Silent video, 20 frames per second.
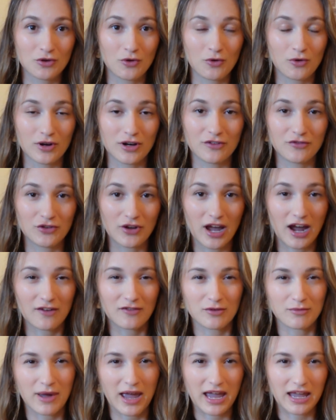or if you have
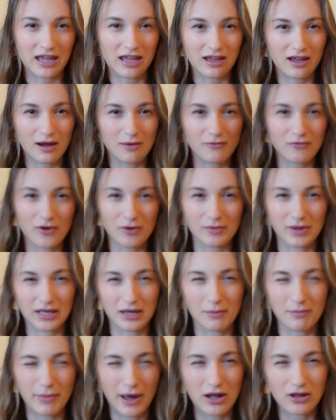them hanging up from like
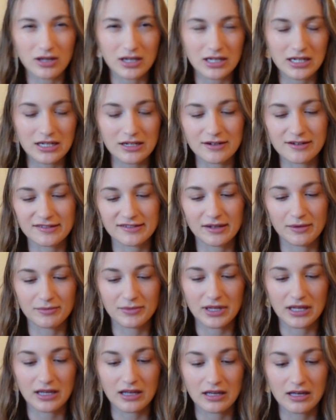a balcony or
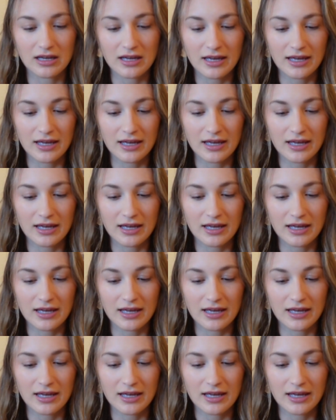something.